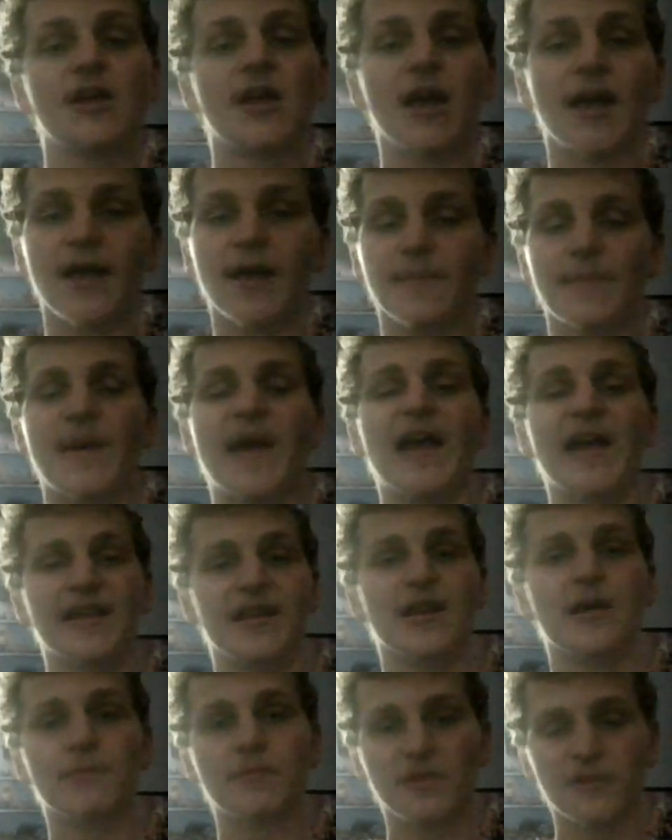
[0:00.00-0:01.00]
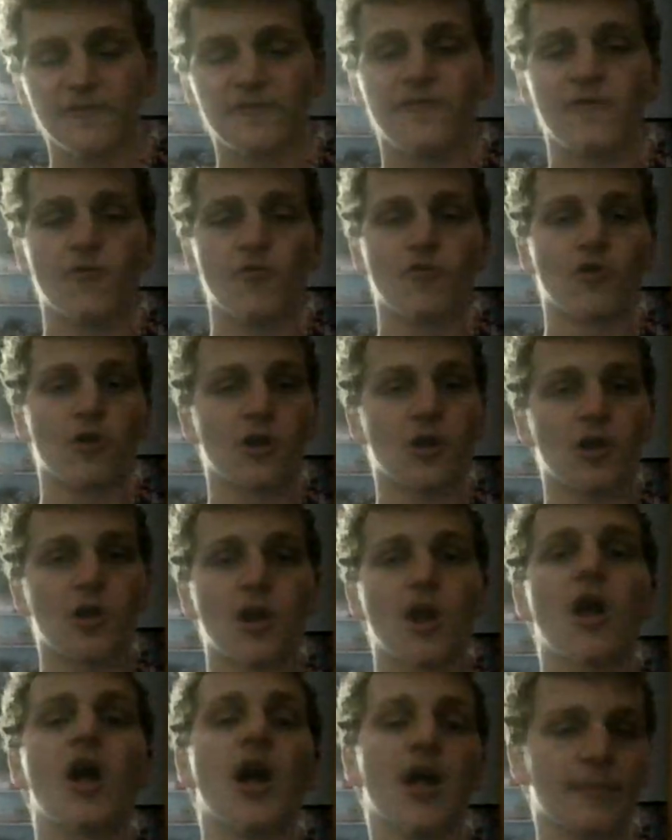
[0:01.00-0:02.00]
at number 4
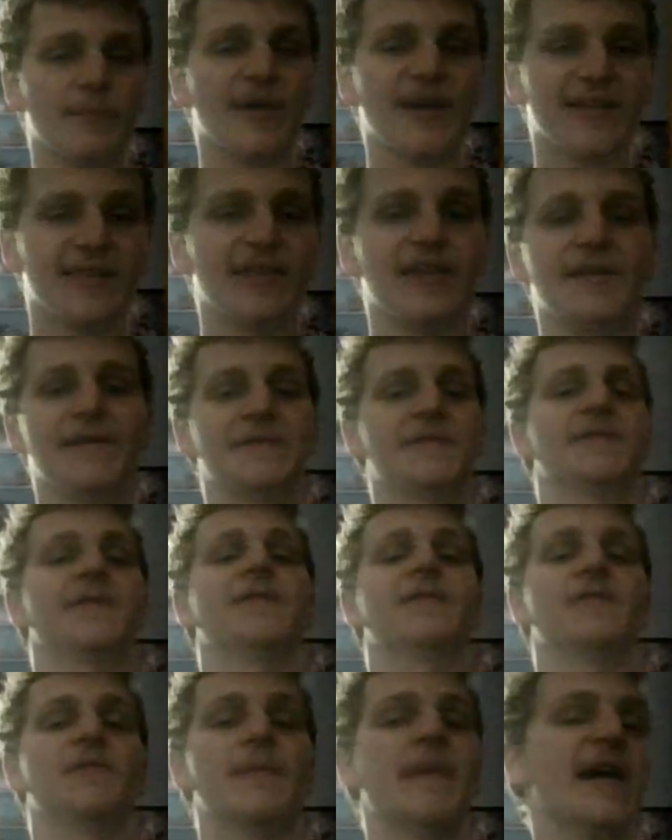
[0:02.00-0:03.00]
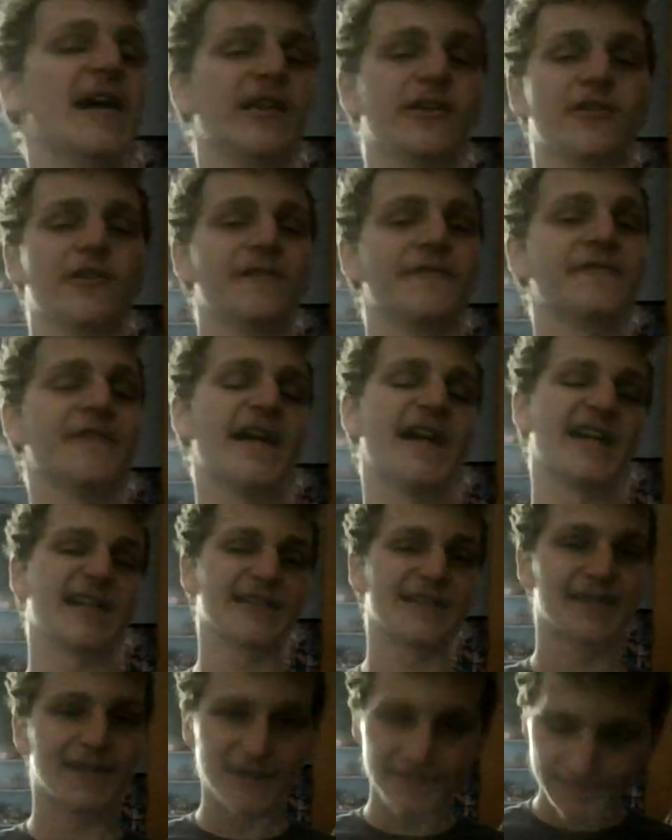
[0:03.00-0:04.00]
on my list, as a matter of
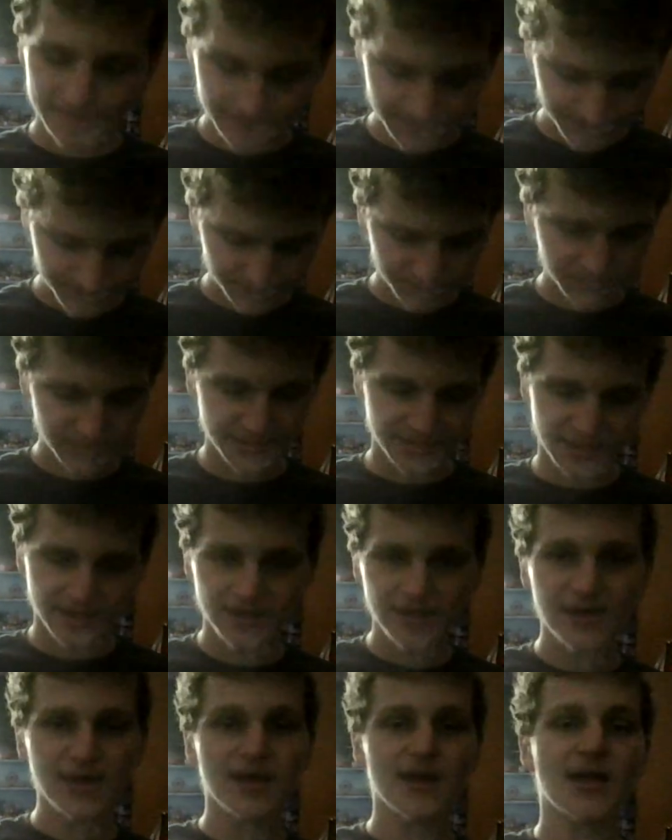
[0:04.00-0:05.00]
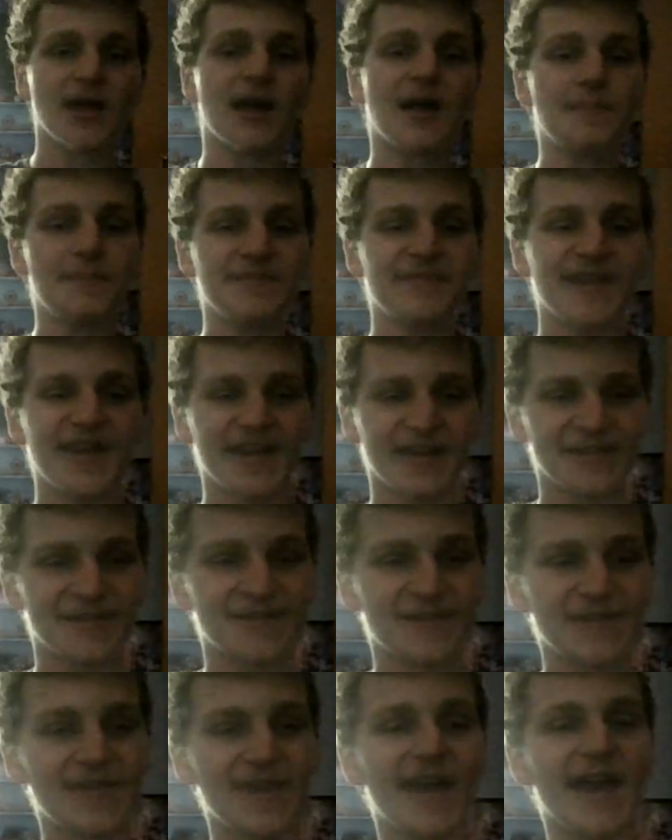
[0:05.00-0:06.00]
fact. Up
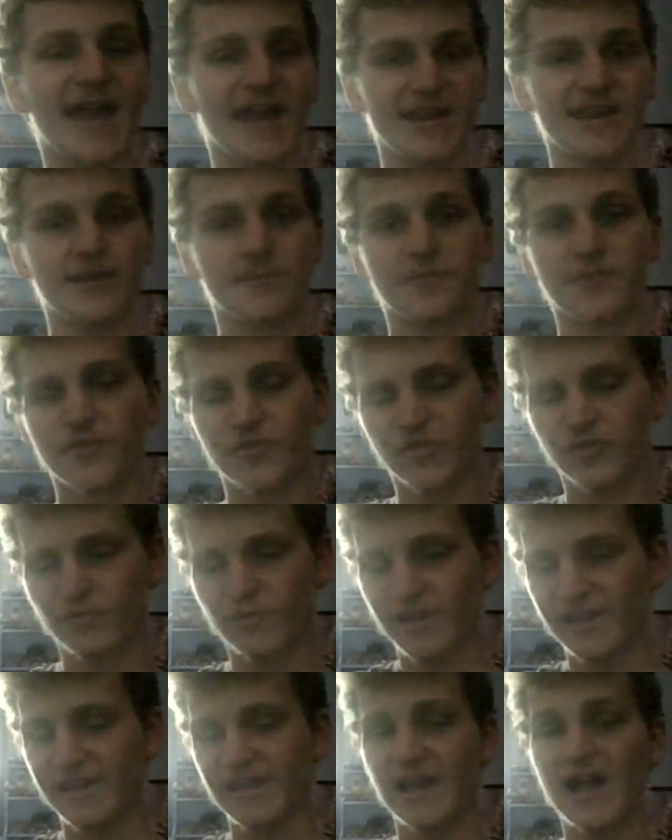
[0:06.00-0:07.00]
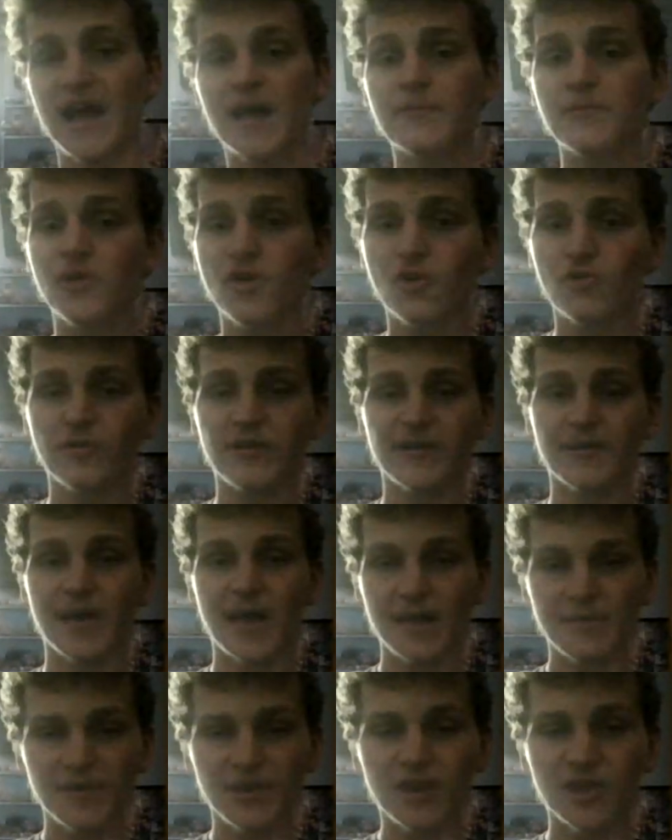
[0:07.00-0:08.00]
next at number 3, I'm
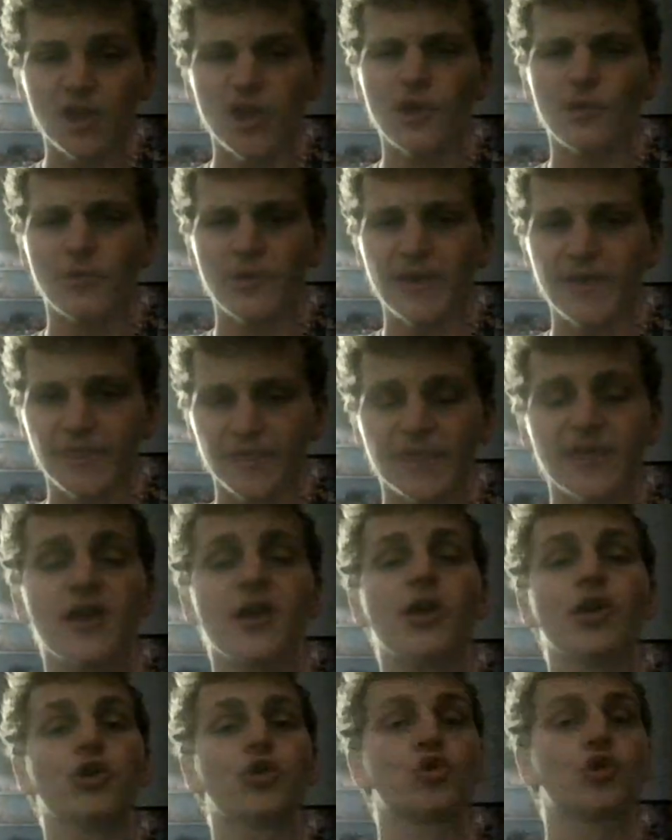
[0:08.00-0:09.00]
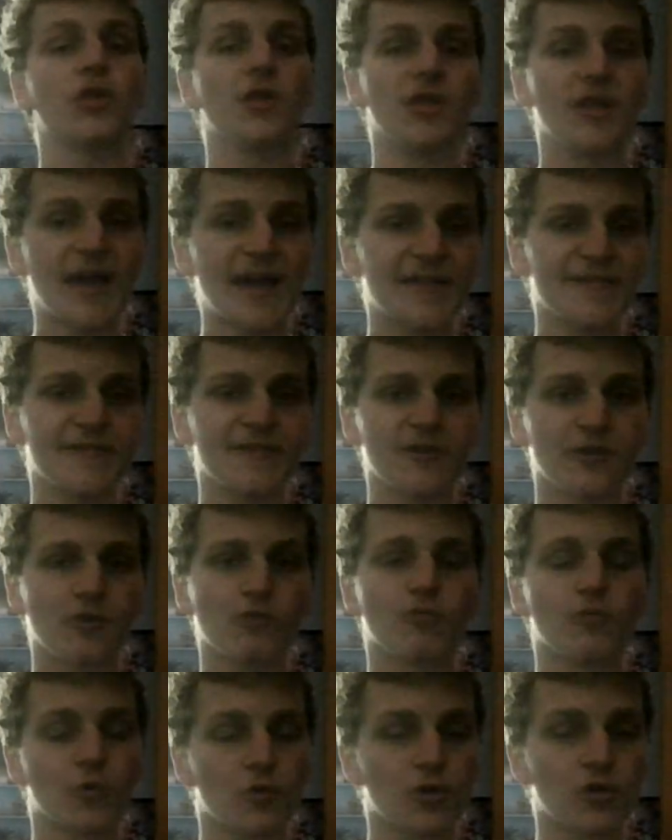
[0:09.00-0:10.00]
gonna go with Jurassic
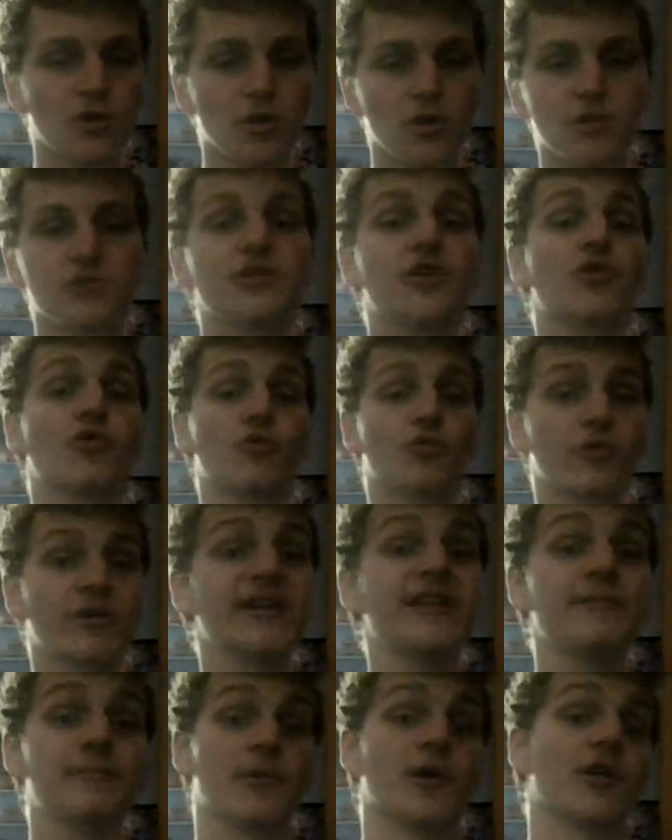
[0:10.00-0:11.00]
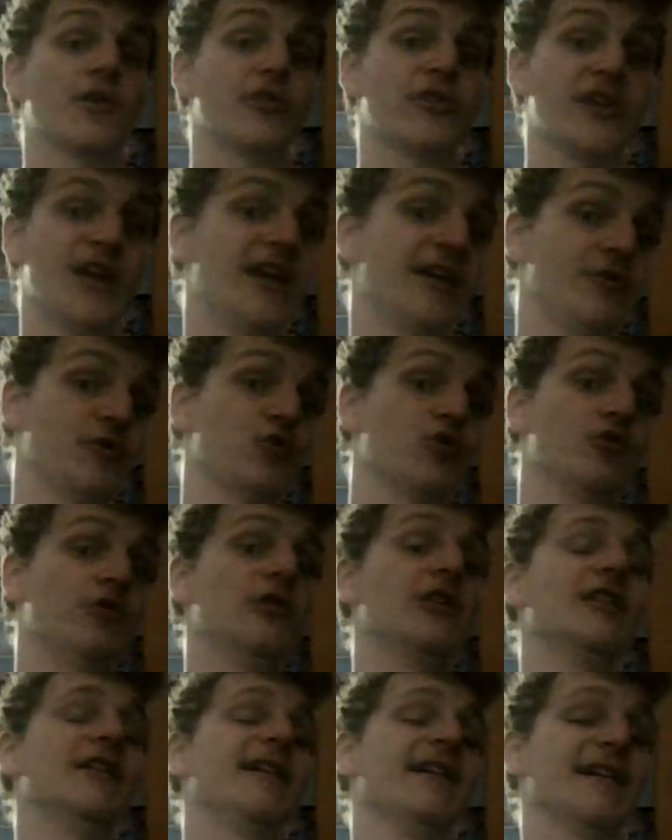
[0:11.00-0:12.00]
World Rebirth,
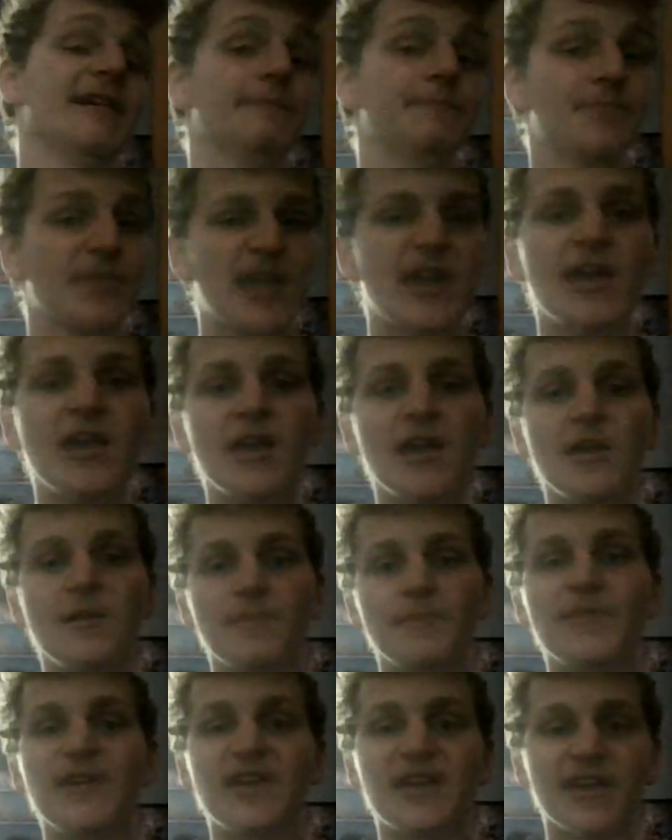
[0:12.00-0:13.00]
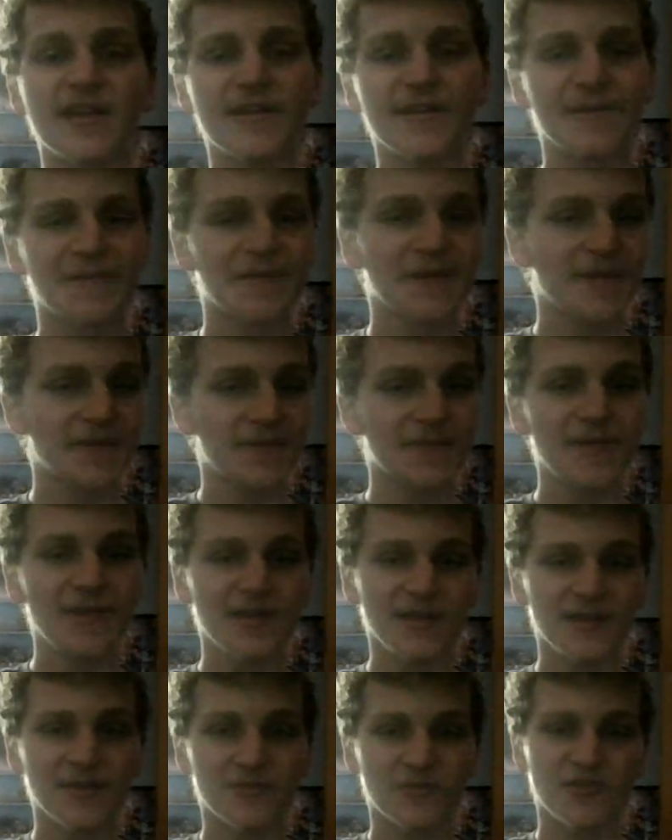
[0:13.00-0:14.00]
actually, because
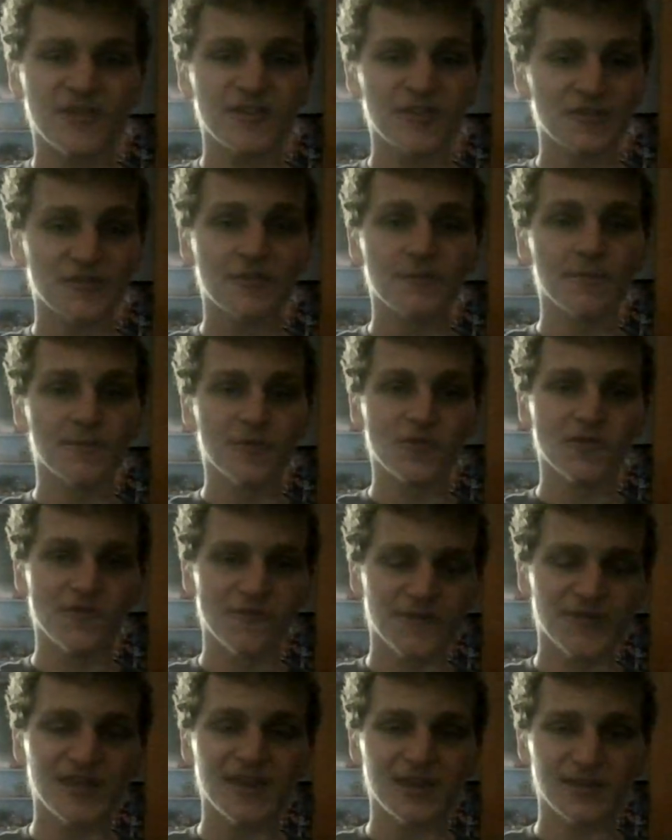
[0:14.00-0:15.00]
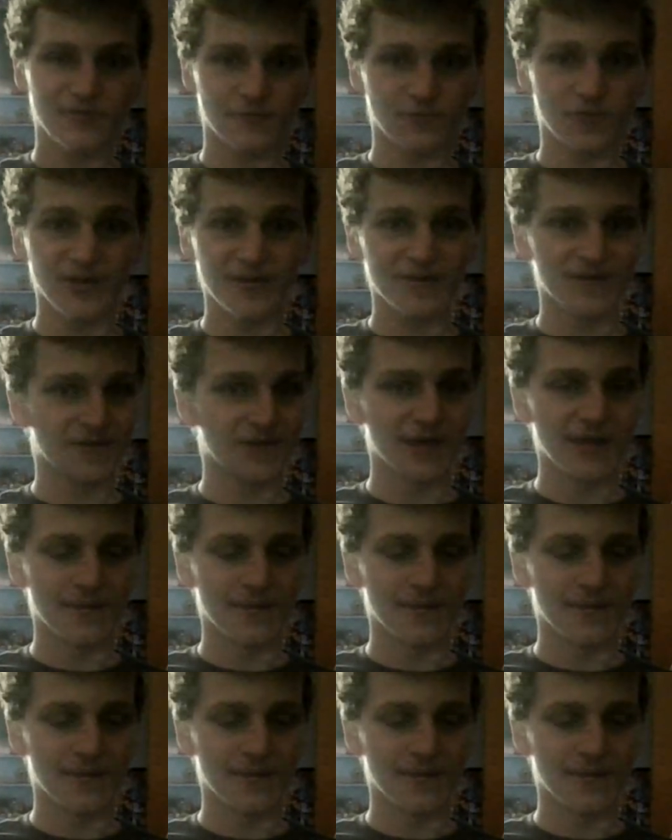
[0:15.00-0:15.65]
this movie was